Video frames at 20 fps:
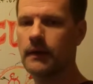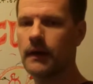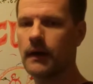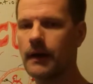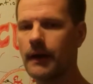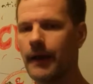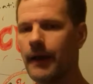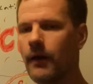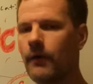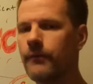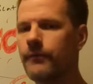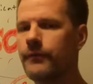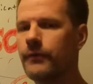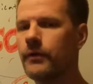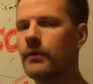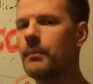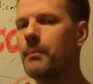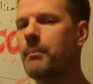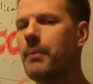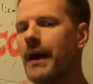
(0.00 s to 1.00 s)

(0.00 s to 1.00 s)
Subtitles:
a helpful